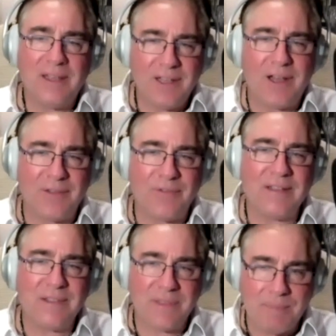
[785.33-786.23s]
You kind of
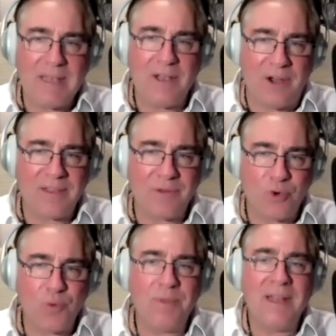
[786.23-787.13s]
think that the big guy in the
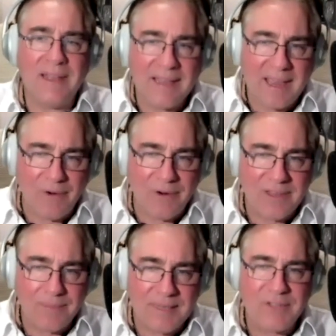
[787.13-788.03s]
room
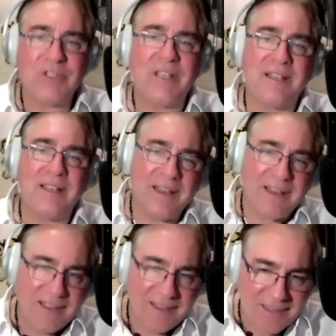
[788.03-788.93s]
carrying the big stick
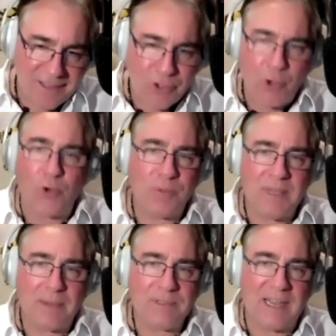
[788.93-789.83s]
is going to
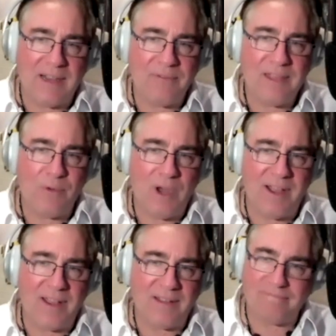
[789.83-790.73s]
be able to have their
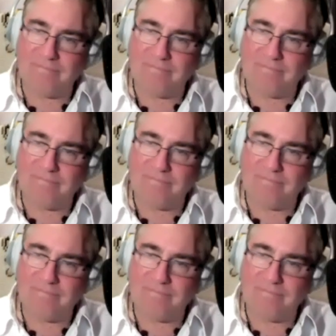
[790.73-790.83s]
way.